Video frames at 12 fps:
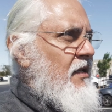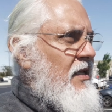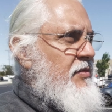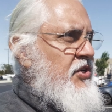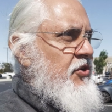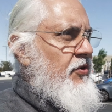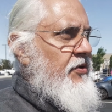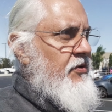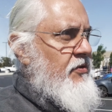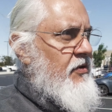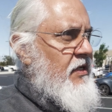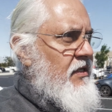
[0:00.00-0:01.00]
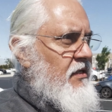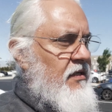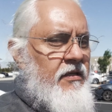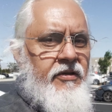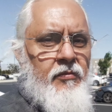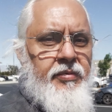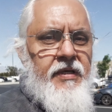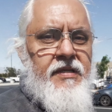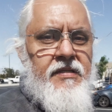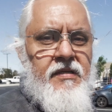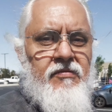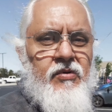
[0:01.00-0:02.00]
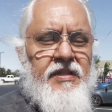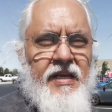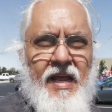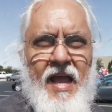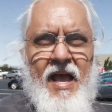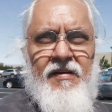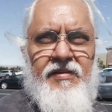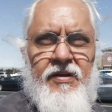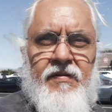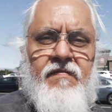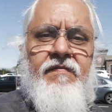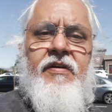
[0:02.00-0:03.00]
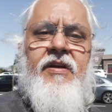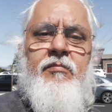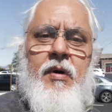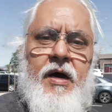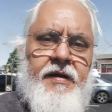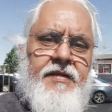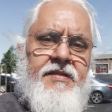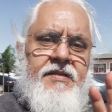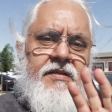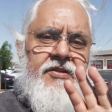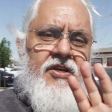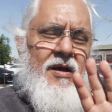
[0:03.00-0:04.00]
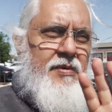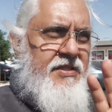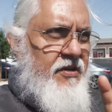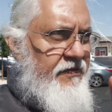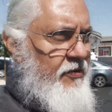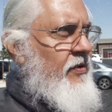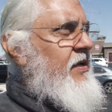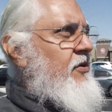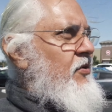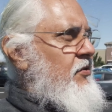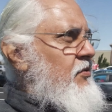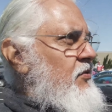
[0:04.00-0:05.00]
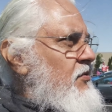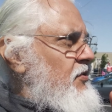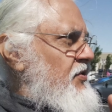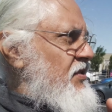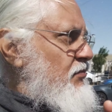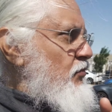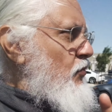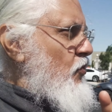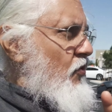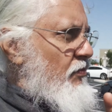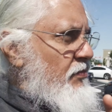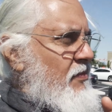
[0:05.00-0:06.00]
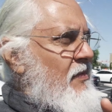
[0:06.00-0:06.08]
Let me show you a little bit of what they have here. Very modest shopping center. If you want to go do some more,